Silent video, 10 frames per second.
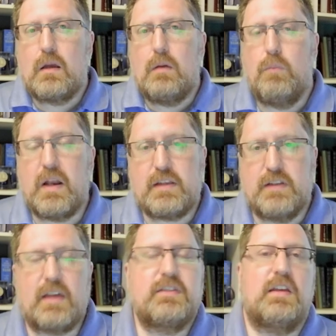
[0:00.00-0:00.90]
But it's
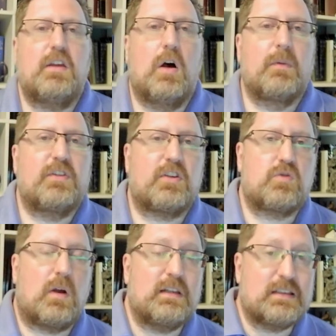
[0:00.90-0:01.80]
not saying that
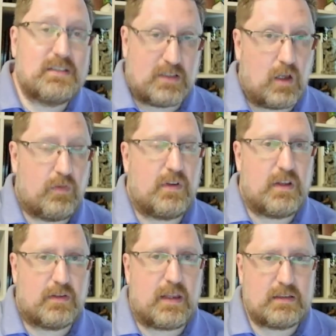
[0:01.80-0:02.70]
homosexuality itself
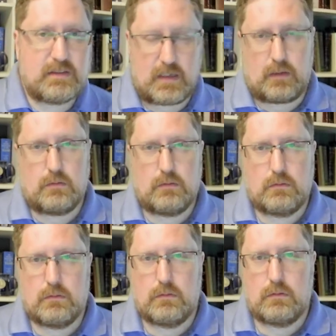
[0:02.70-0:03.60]
is a sin.
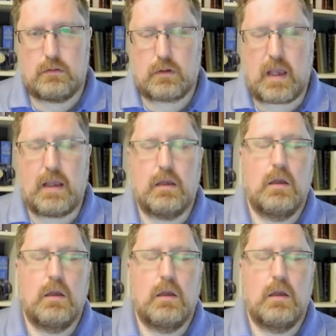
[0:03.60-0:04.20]
Okay?